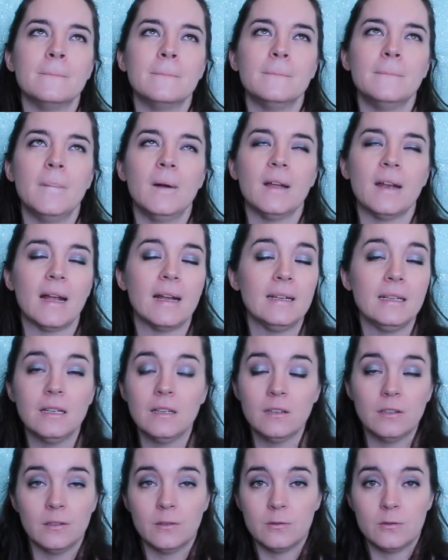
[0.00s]
But I
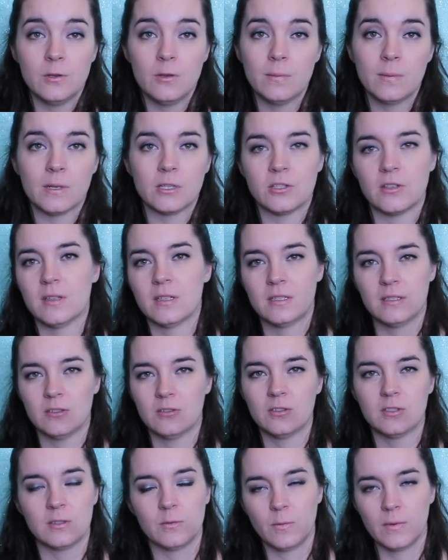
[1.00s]
needed a new toothbrush, and this
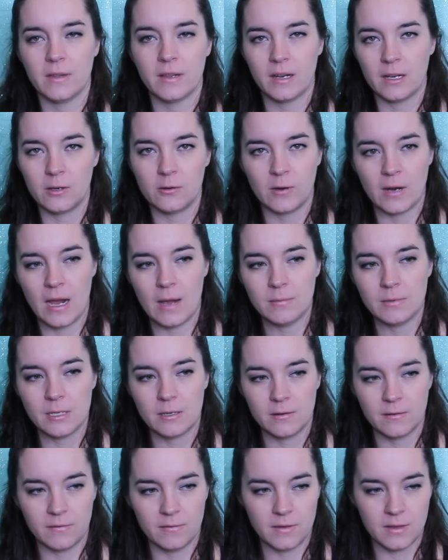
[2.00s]
is just the one that I grabbed
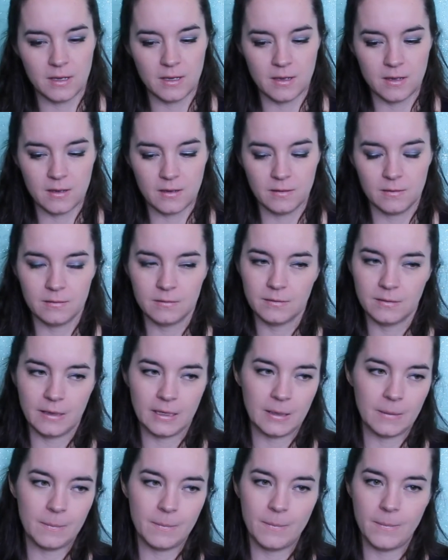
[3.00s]
out of the
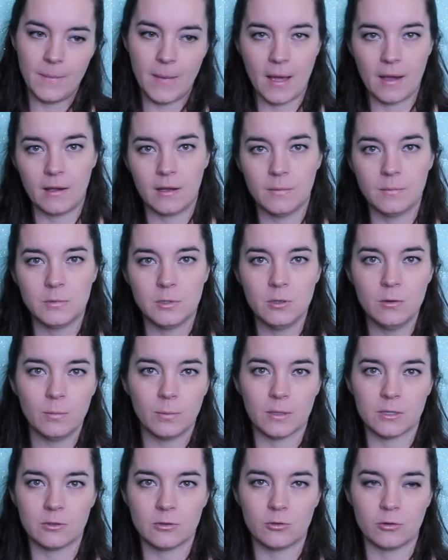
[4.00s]
like backup
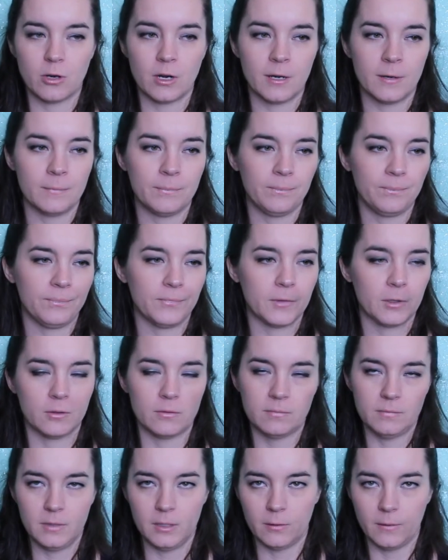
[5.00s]
toothbrush drawer,
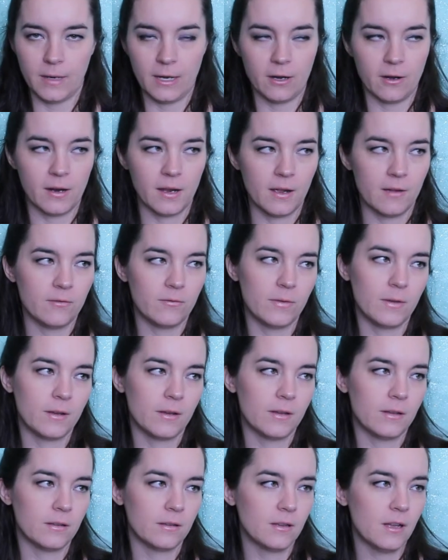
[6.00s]
or you know, area of
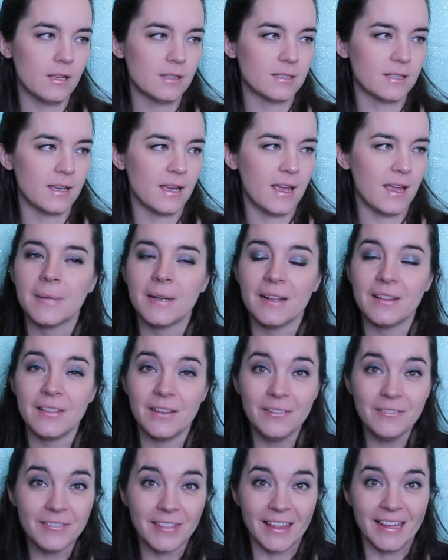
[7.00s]
the closet. But I
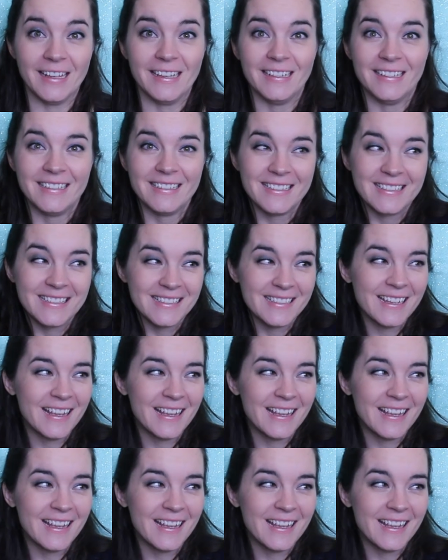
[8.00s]
love this.